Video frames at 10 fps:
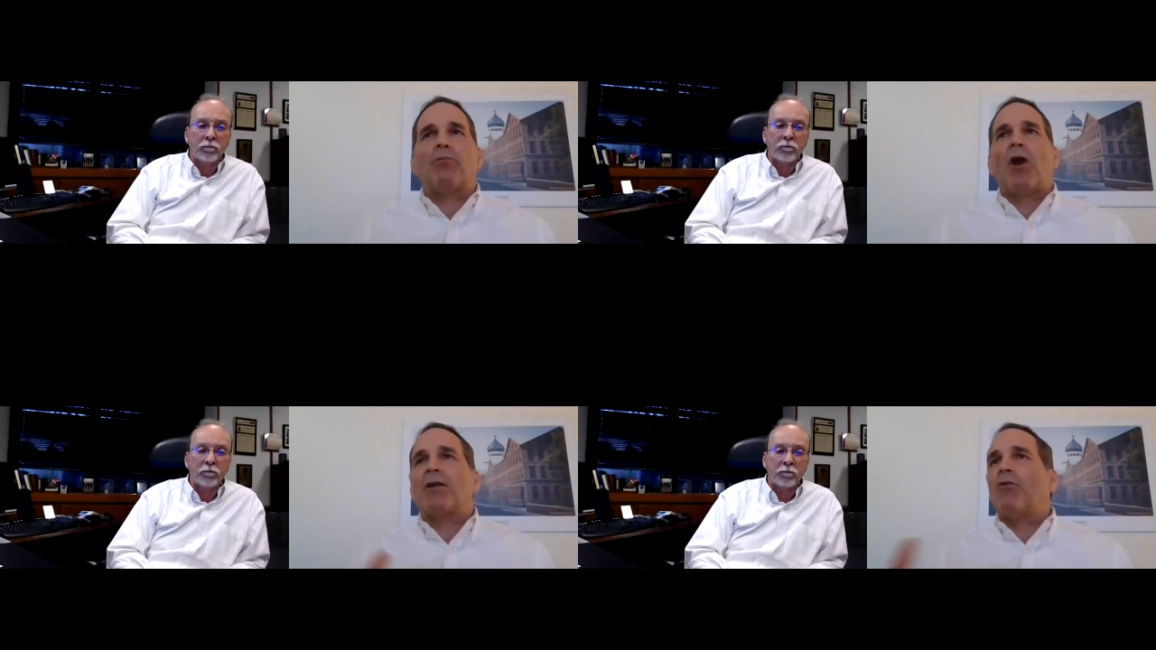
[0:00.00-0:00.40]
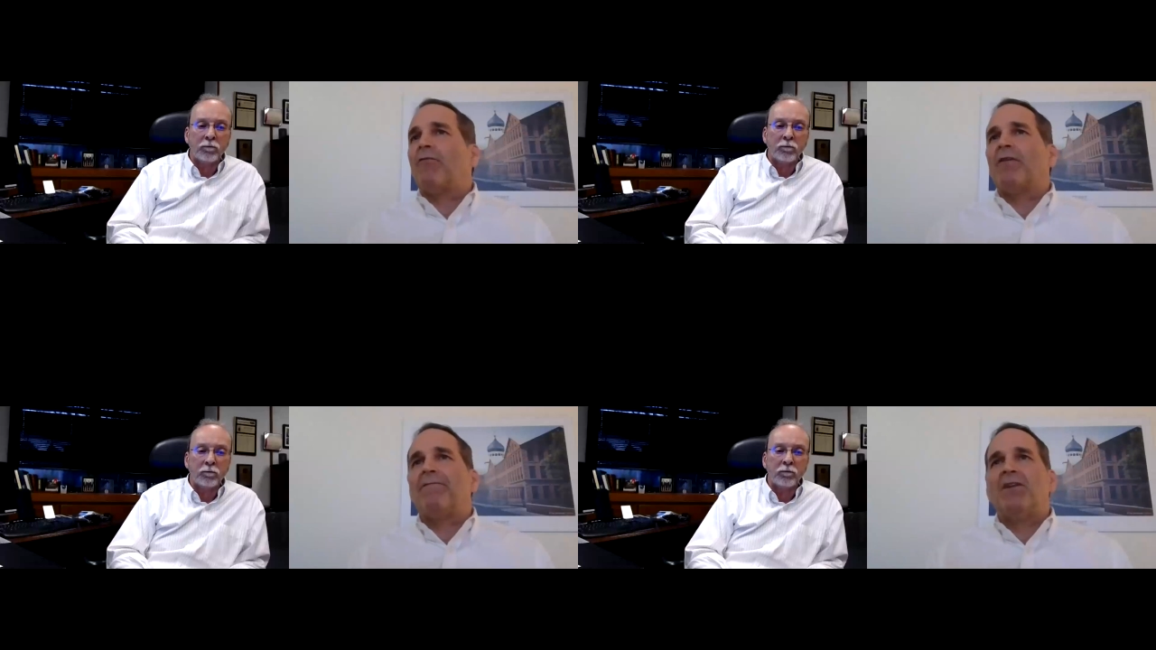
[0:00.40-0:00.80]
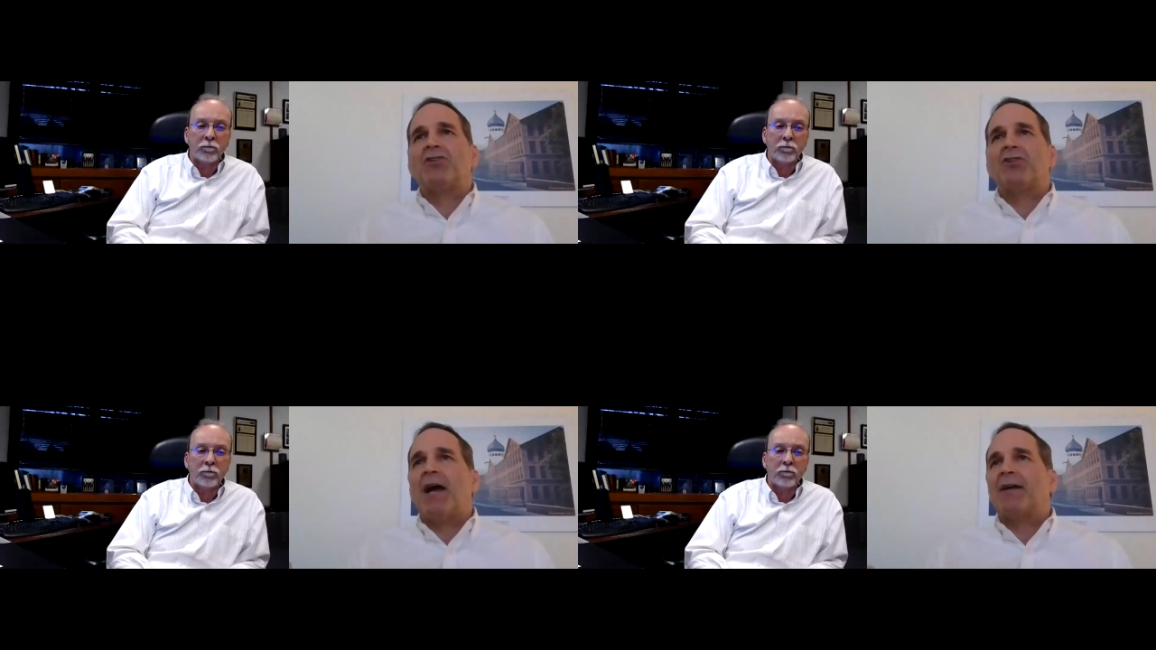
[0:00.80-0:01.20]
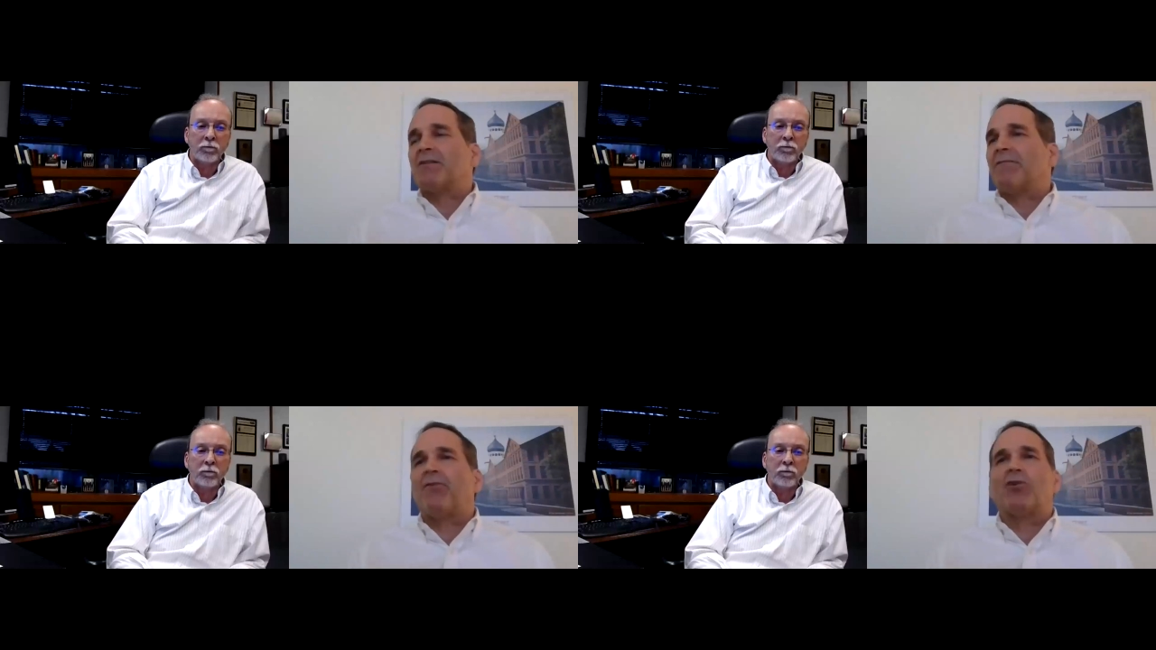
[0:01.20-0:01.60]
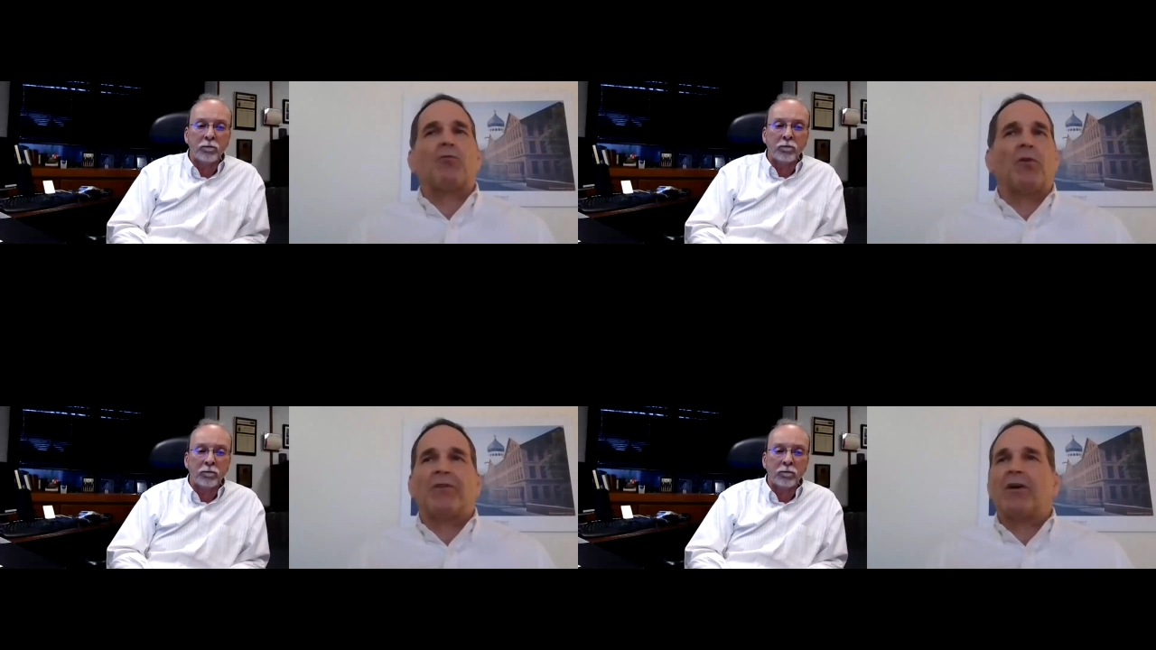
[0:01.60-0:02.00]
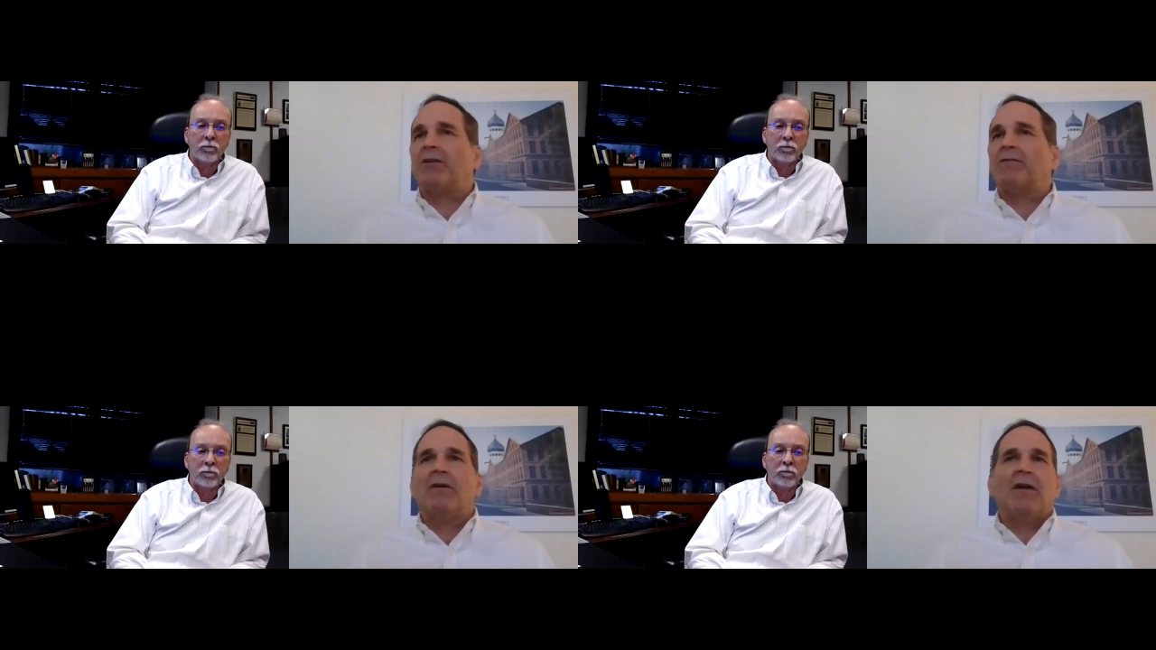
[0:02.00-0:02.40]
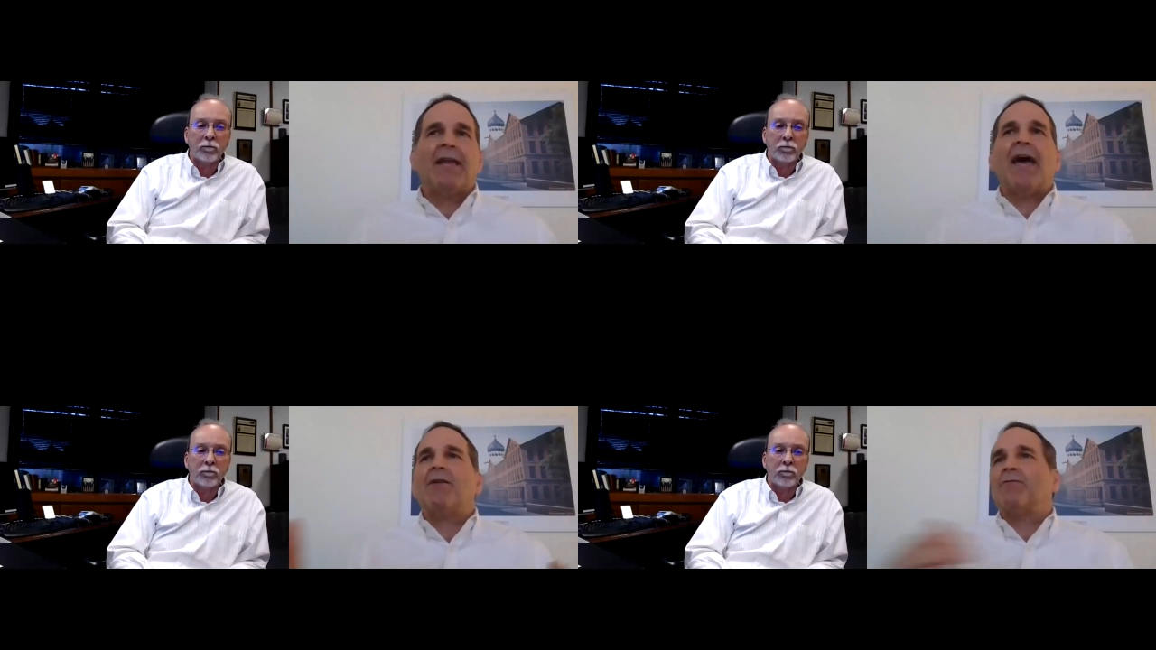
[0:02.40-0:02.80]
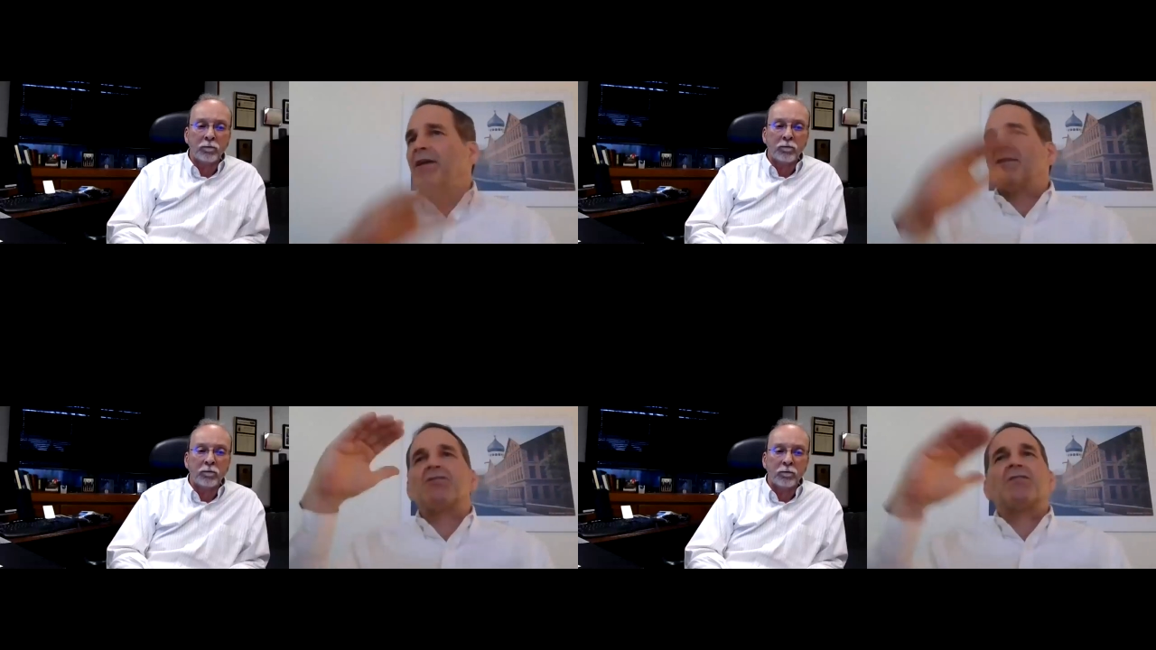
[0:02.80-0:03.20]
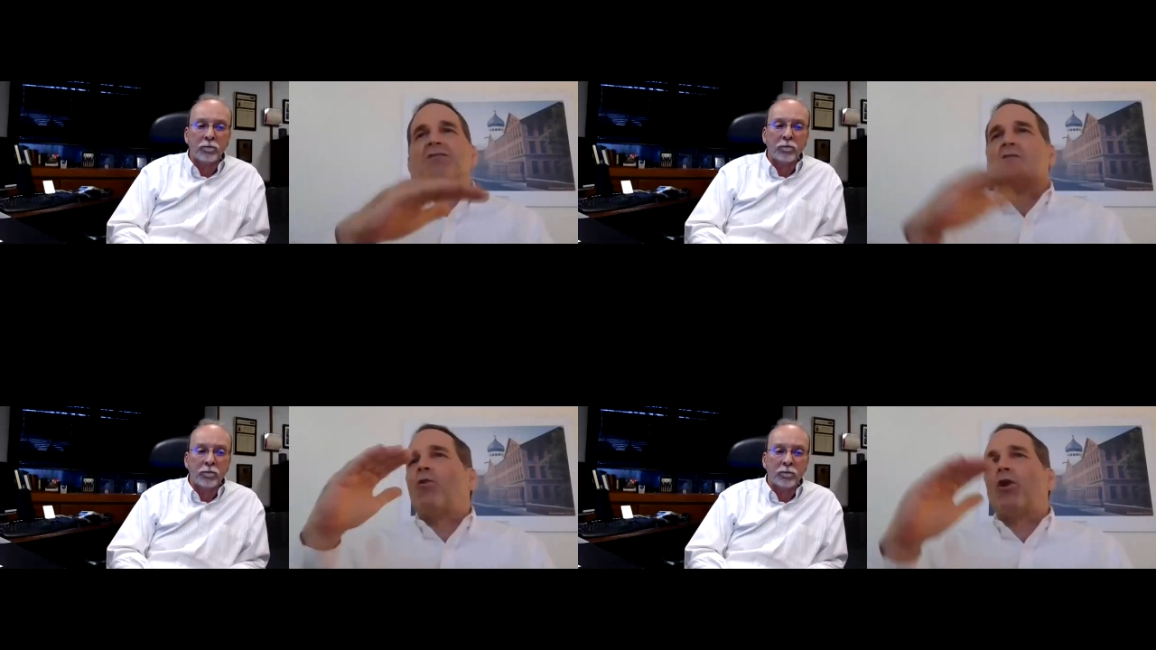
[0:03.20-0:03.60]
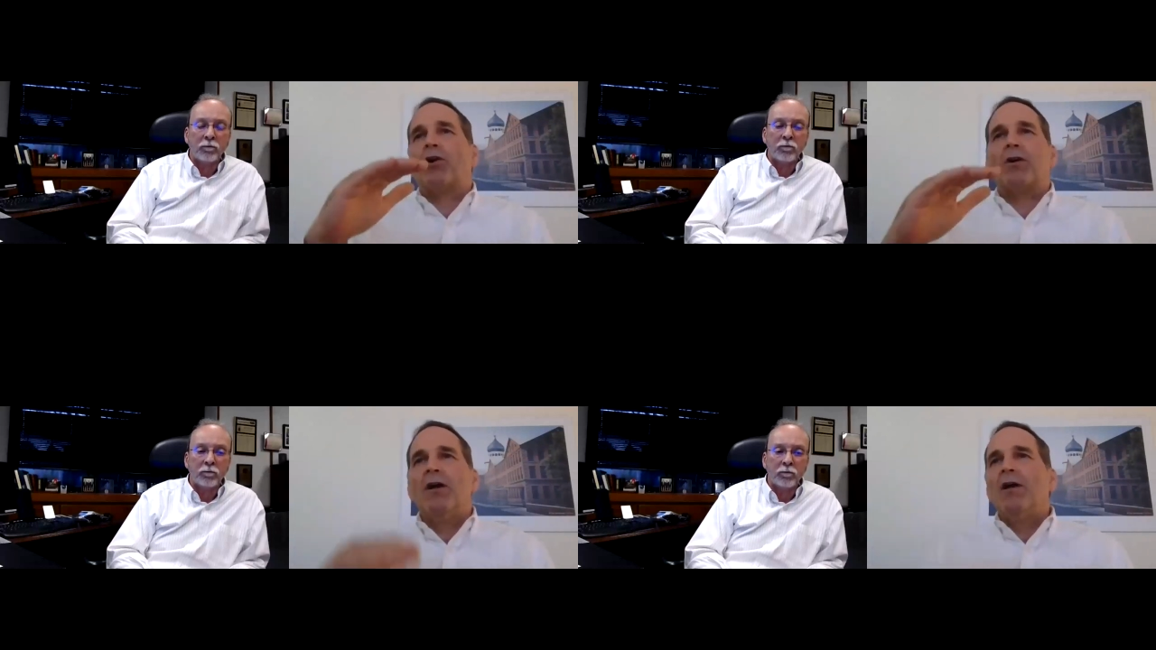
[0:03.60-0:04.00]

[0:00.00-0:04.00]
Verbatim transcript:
Speaker 1: that brought it over the finish line because the first wasn't going to, again, just doesn't work.